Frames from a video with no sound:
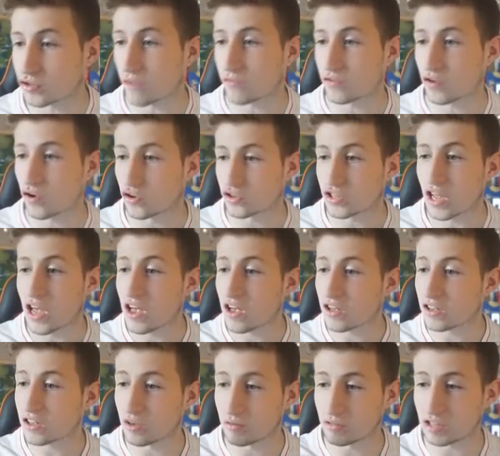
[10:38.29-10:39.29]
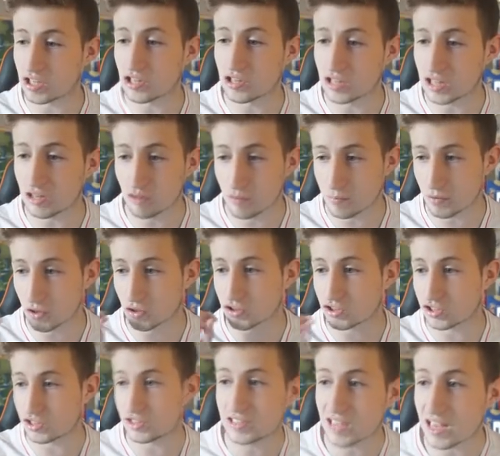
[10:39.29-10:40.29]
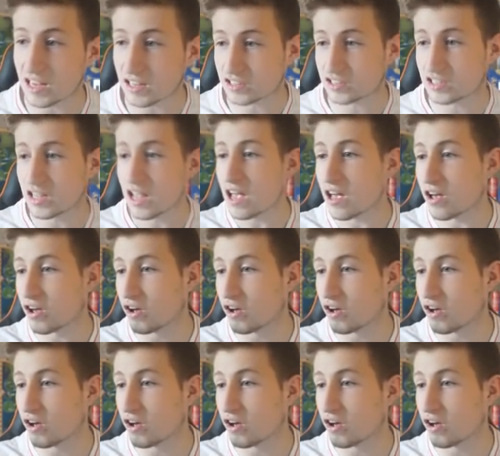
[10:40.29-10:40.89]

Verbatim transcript: so of course um, Chiellini be on 6,